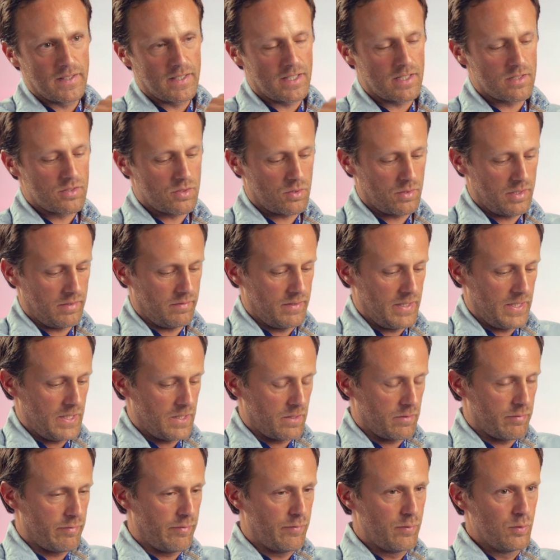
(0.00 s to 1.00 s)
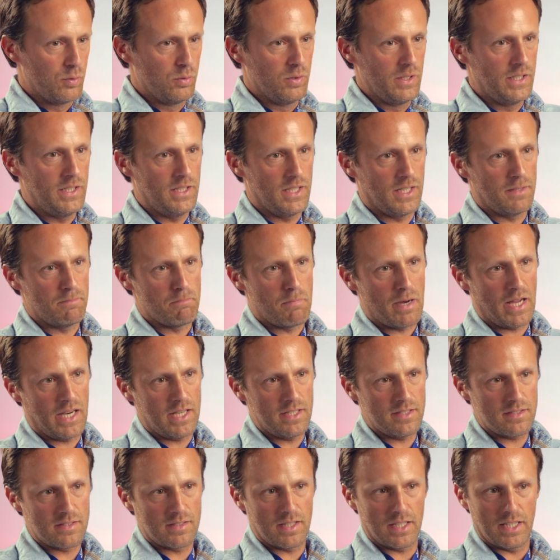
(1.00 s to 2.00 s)
And so if they are fully in
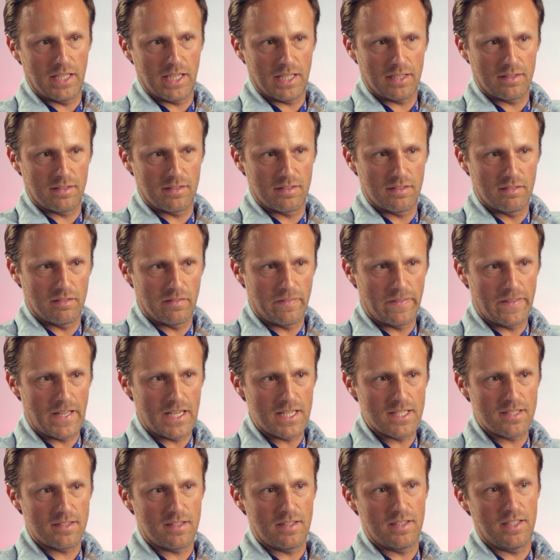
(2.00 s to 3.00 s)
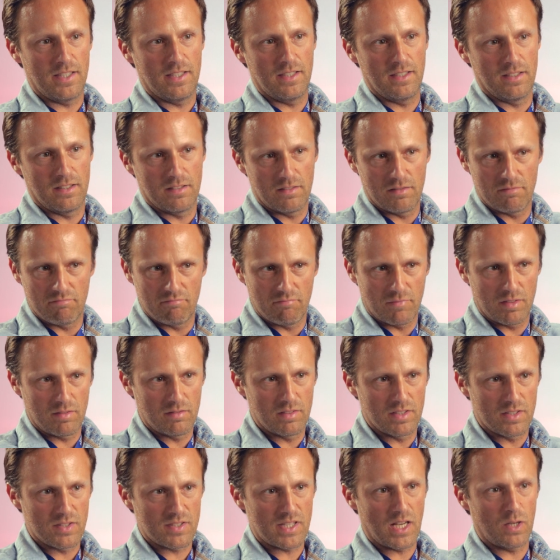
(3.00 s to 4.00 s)
balance, they get nicely
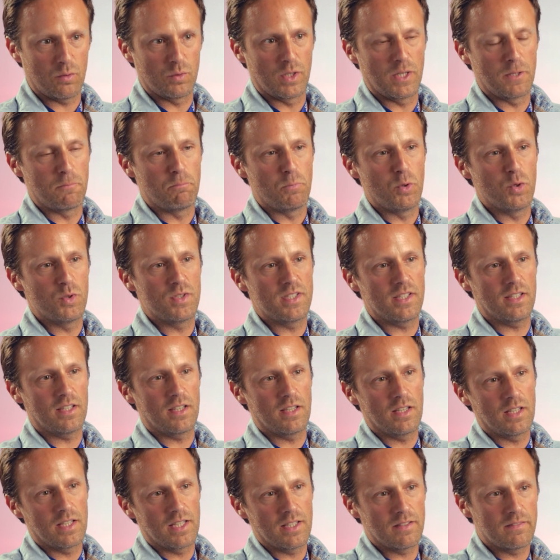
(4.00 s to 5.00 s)
sounding music.